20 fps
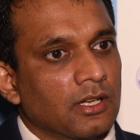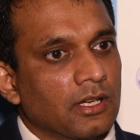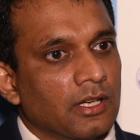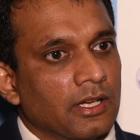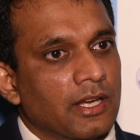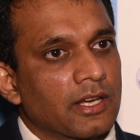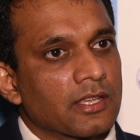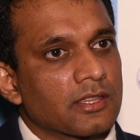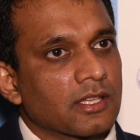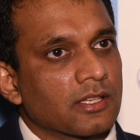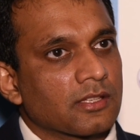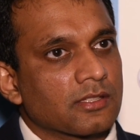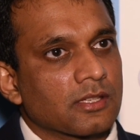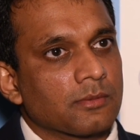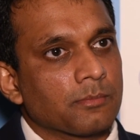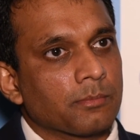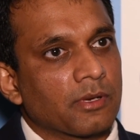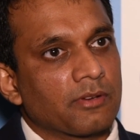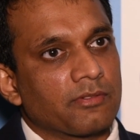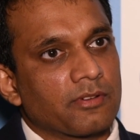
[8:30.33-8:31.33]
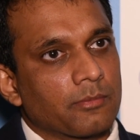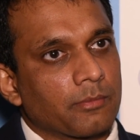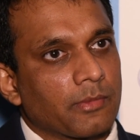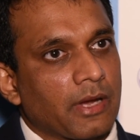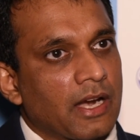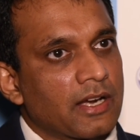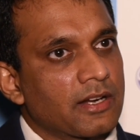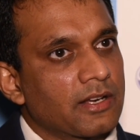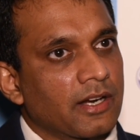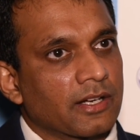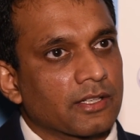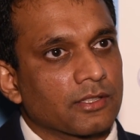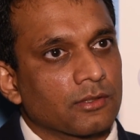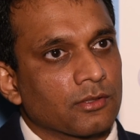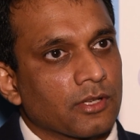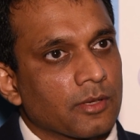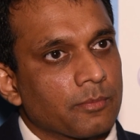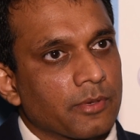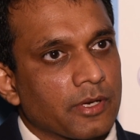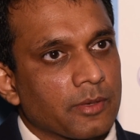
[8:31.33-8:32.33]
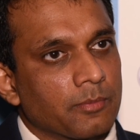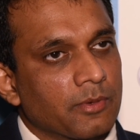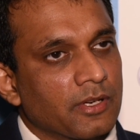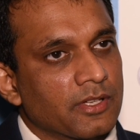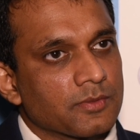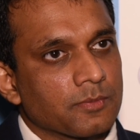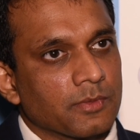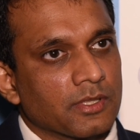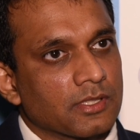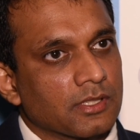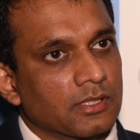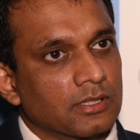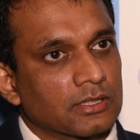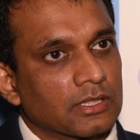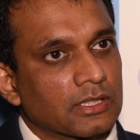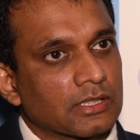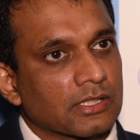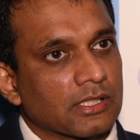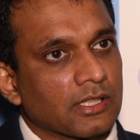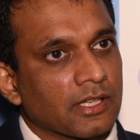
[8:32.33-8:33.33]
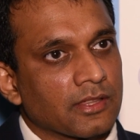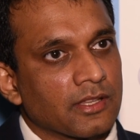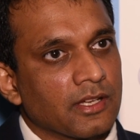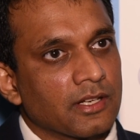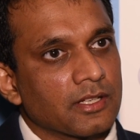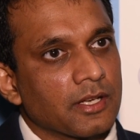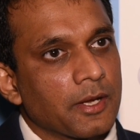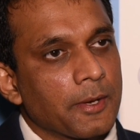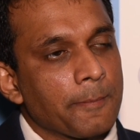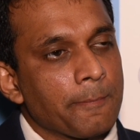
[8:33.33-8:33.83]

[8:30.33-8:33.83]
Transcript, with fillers: uh, anything simple from cataract to hip replacements and things like that.